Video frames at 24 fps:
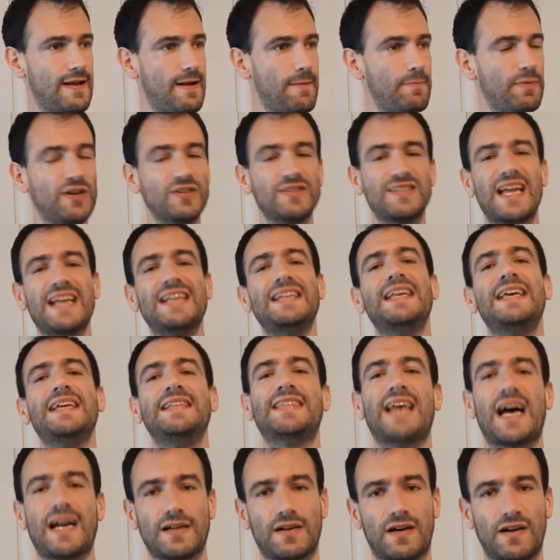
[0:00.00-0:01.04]
because they need
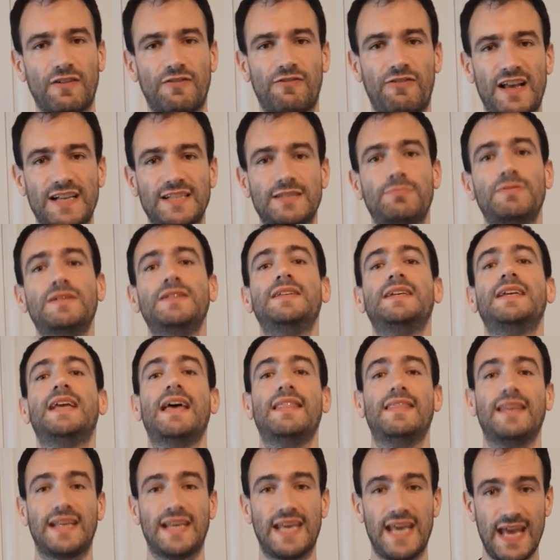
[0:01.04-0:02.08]
that kind of flexibility to get
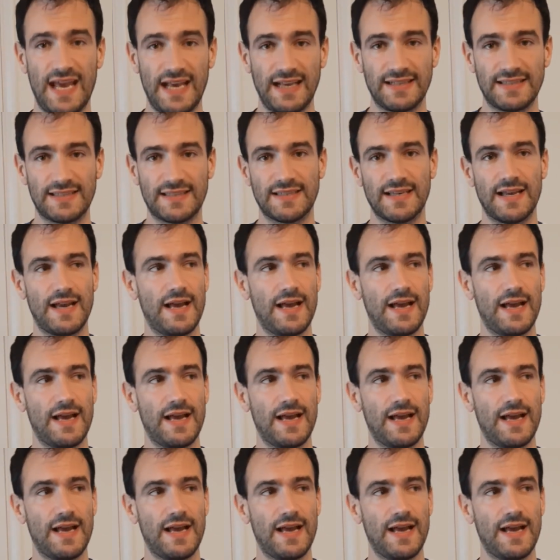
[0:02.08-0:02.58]
the kicks.